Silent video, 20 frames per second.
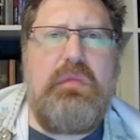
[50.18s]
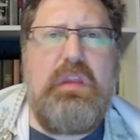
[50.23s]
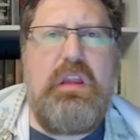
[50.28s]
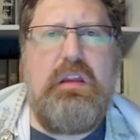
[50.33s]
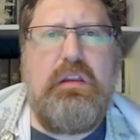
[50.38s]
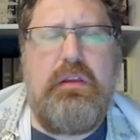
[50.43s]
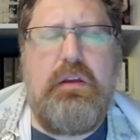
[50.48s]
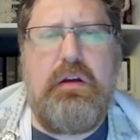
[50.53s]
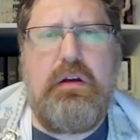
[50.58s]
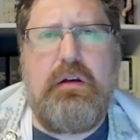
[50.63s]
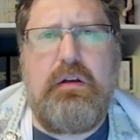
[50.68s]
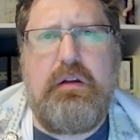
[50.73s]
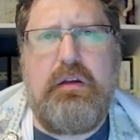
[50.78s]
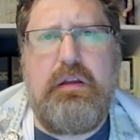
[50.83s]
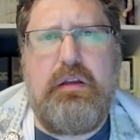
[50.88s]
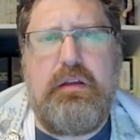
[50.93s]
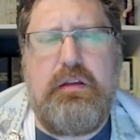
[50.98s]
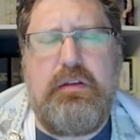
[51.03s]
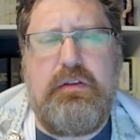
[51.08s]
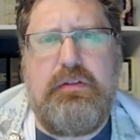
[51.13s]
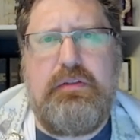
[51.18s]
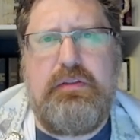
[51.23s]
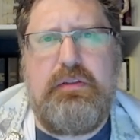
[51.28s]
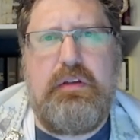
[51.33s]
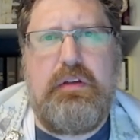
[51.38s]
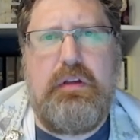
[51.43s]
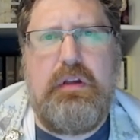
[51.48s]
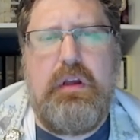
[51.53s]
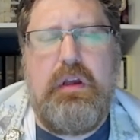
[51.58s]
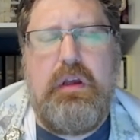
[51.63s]
there is
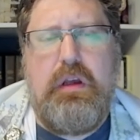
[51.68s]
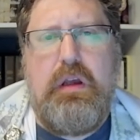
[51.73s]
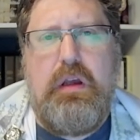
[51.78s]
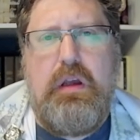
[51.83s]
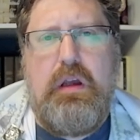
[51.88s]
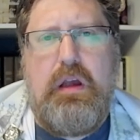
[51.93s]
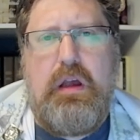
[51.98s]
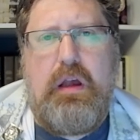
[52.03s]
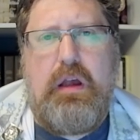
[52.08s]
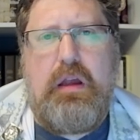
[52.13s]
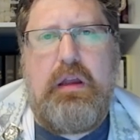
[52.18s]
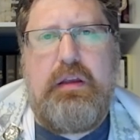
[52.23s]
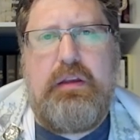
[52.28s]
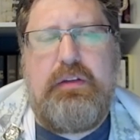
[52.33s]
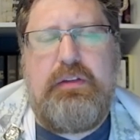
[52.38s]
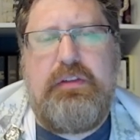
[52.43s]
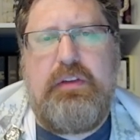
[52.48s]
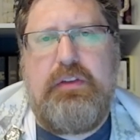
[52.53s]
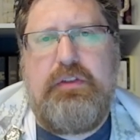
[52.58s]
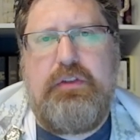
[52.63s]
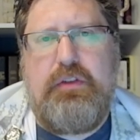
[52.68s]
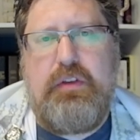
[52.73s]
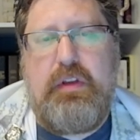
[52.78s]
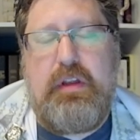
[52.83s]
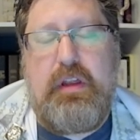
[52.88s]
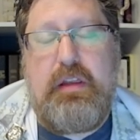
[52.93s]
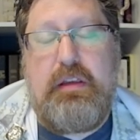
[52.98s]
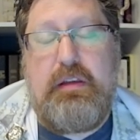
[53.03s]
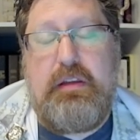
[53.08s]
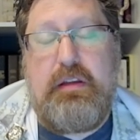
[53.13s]
a sister
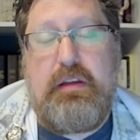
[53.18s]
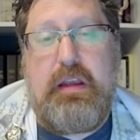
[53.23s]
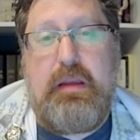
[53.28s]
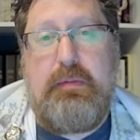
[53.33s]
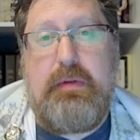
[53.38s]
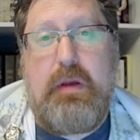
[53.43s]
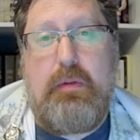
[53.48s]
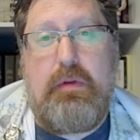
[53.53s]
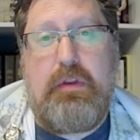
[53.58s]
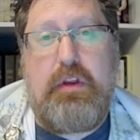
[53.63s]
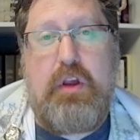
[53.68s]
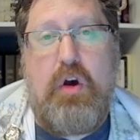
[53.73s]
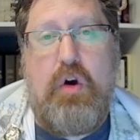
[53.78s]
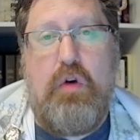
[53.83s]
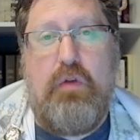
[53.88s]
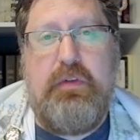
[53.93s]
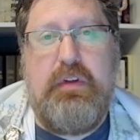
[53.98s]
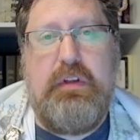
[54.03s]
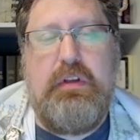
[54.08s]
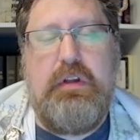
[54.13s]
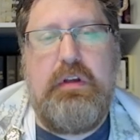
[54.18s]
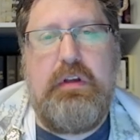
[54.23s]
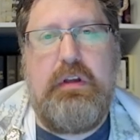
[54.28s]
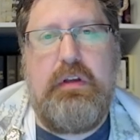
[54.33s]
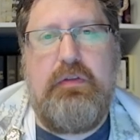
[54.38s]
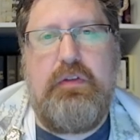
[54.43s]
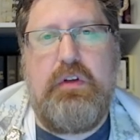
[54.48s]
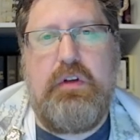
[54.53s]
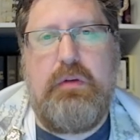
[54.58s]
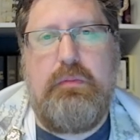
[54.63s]
that came down with COVID. If
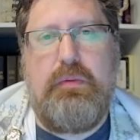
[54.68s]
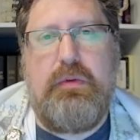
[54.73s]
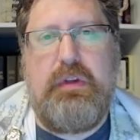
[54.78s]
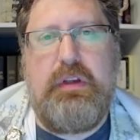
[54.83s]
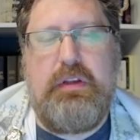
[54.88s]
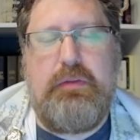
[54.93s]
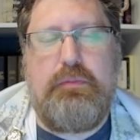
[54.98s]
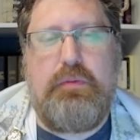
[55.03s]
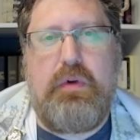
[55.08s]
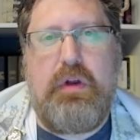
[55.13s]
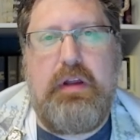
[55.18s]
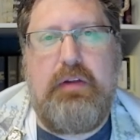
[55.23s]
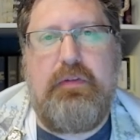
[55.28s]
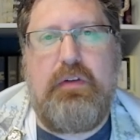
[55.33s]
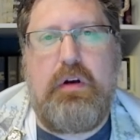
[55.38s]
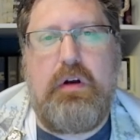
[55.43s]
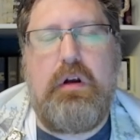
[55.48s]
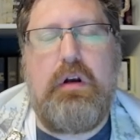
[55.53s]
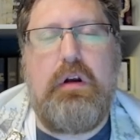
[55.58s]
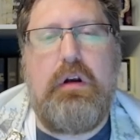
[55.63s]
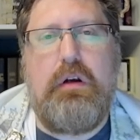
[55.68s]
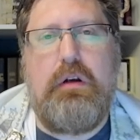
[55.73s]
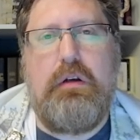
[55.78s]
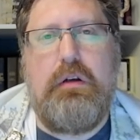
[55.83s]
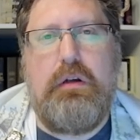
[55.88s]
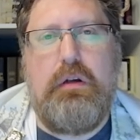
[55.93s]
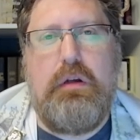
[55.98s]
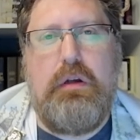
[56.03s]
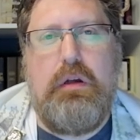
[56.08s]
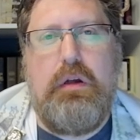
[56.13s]
you could please pray for her.
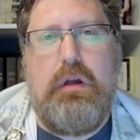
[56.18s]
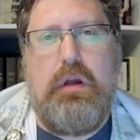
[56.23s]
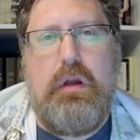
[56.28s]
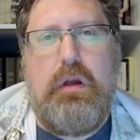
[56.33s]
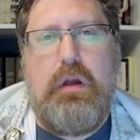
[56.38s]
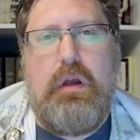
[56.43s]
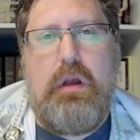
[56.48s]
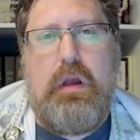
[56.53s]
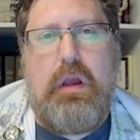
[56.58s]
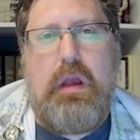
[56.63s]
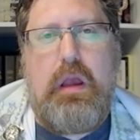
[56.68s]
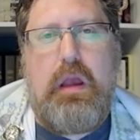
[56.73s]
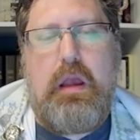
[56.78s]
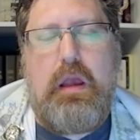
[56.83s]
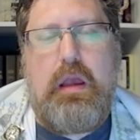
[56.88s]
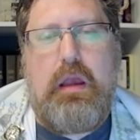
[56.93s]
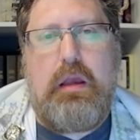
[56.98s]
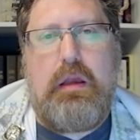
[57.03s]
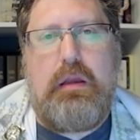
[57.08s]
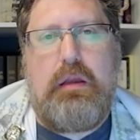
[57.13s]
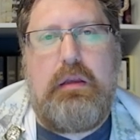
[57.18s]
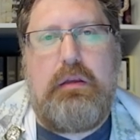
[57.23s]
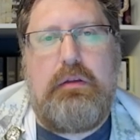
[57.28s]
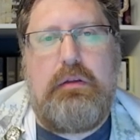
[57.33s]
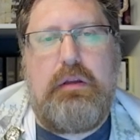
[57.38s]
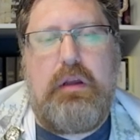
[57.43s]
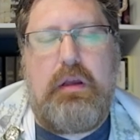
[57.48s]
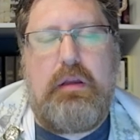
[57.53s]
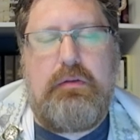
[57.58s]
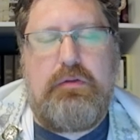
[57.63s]
And
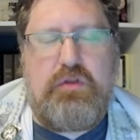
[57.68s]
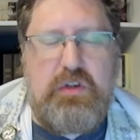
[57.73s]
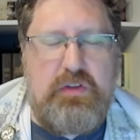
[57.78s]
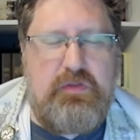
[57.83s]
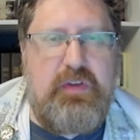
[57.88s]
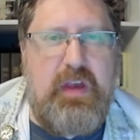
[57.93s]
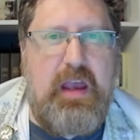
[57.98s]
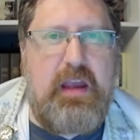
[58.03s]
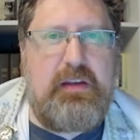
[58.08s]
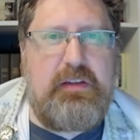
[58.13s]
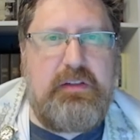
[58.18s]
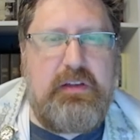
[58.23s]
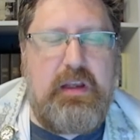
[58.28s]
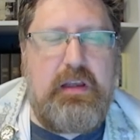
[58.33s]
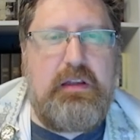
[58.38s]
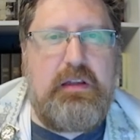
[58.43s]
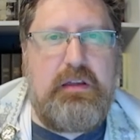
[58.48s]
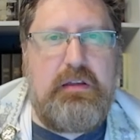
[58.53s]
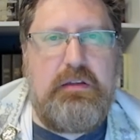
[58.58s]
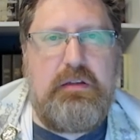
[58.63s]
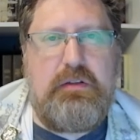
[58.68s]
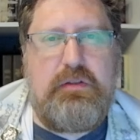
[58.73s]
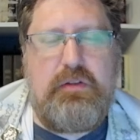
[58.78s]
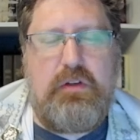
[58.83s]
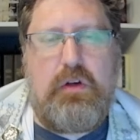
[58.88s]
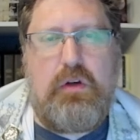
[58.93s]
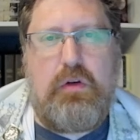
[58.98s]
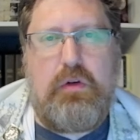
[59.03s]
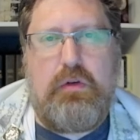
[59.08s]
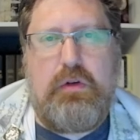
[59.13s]
she's vaccinated,
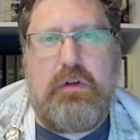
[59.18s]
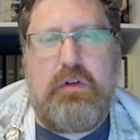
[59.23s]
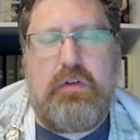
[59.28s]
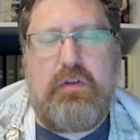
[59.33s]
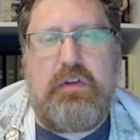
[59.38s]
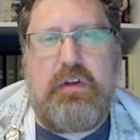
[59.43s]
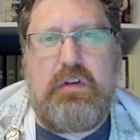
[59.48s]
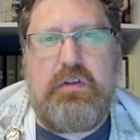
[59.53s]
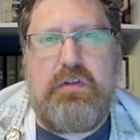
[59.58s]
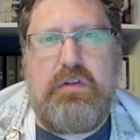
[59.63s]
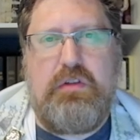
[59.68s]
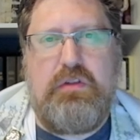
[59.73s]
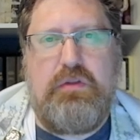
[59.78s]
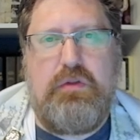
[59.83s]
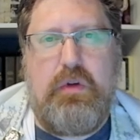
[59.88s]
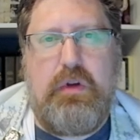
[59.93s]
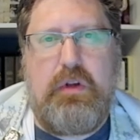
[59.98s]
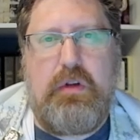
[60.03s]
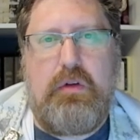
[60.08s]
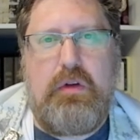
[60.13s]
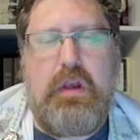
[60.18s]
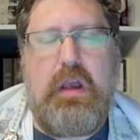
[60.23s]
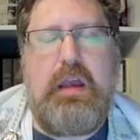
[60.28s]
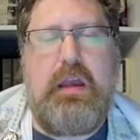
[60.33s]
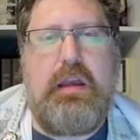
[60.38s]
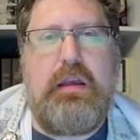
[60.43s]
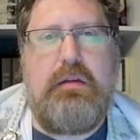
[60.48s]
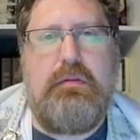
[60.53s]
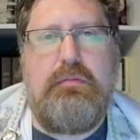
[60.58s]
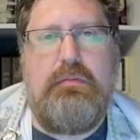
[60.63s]
so it looks like she's doing
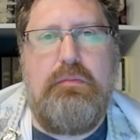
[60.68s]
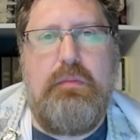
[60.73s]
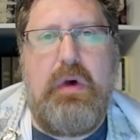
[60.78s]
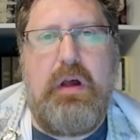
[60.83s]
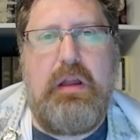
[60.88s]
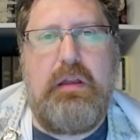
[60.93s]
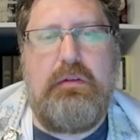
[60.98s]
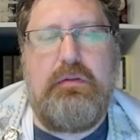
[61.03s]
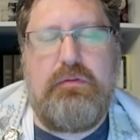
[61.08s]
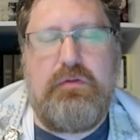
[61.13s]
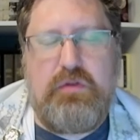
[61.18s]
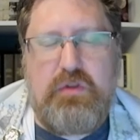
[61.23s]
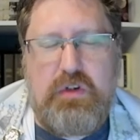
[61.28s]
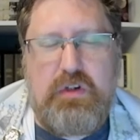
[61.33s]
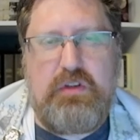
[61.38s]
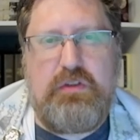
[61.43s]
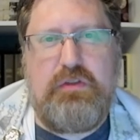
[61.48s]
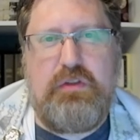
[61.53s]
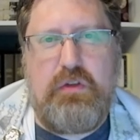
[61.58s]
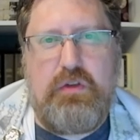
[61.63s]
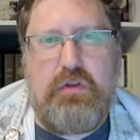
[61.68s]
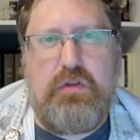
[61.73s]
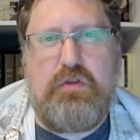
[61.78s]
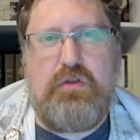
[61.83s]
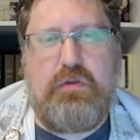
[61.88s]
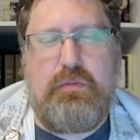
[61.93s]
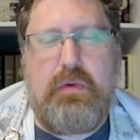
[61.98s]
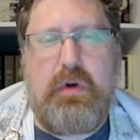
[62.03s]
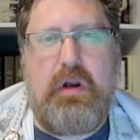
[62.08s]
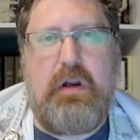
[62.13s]
okay, but she can still use
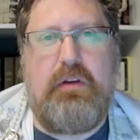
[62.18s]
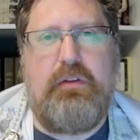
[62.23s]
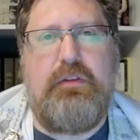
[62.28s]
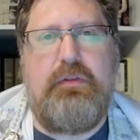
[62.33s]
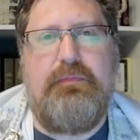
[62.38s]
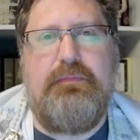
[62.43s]
your prayers.